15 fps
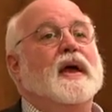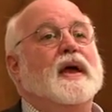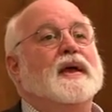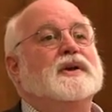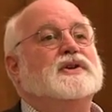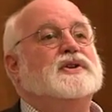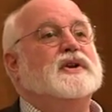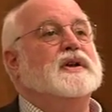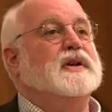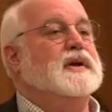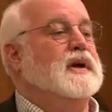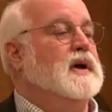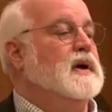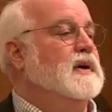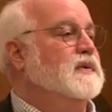And
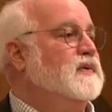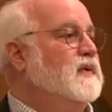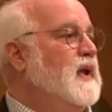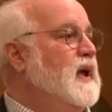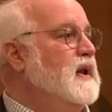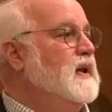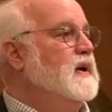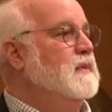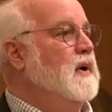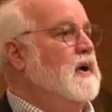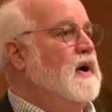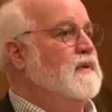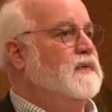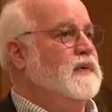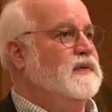she, standing in my
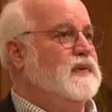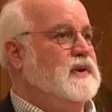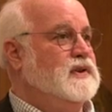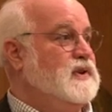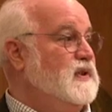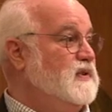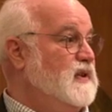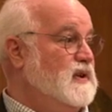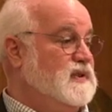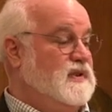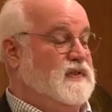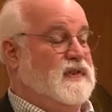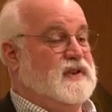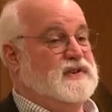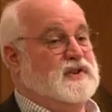office, and she
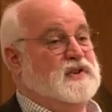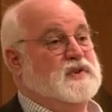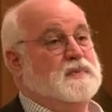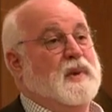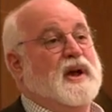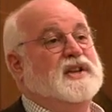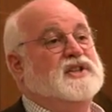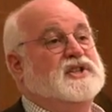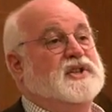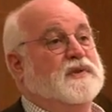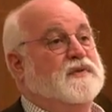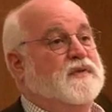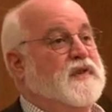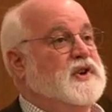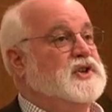says, "This is my
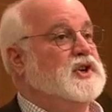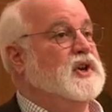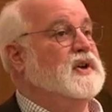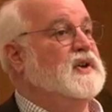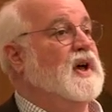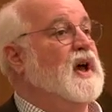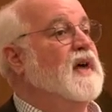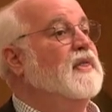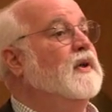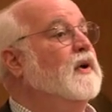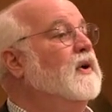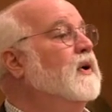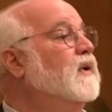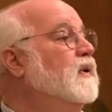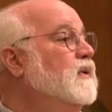sufficient
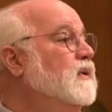other."